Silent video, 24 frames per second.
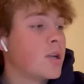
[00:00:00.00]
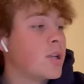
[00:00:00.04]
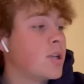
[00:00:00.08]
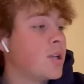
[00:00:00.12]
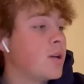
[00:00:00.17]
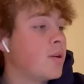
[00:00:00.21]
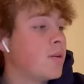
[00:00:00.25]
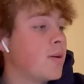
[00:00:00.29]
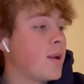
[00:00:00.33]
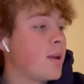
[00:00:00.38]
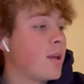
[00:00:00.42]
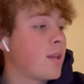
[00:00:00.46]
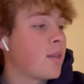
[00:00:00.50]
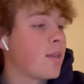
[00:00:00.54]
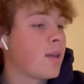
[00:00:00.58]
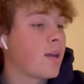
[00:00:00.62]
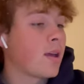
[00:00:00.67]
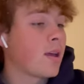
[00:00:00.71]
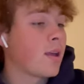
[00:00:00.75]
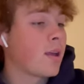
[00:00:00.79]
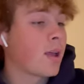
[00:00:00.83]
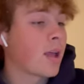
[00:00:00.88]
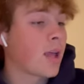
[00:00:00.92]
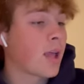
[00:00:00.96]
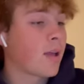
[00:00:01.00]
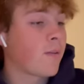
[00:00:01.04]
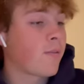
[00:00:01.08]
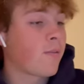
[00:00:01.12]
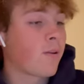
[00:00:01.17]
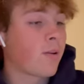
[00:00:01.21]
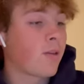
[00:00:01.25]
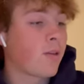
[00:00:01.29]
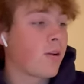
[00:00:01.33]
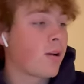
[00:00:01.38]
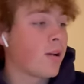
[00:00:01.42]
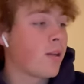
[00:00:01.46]
do anything
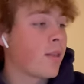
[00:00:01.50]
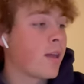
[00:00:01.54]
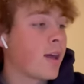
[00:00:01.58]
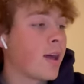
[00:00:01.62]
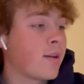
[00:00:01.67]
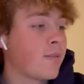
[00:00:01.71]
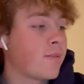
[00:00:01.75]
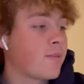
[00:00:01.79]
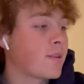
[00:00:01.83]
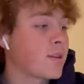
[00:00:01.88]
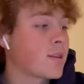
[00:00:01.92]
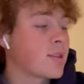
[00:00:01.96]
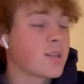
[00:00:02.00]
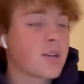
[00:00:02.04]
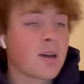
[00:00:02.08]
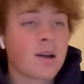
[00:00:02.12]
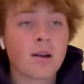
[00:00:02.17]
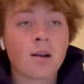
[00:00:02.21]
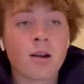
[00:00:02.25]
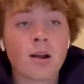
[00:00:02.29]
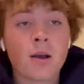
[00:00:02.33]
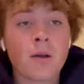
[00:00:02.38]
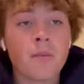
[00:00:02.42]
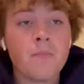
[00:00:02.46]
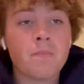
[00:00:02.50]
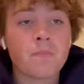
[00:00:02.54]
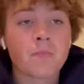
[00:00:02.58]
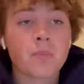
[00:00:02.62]
further in life, etc.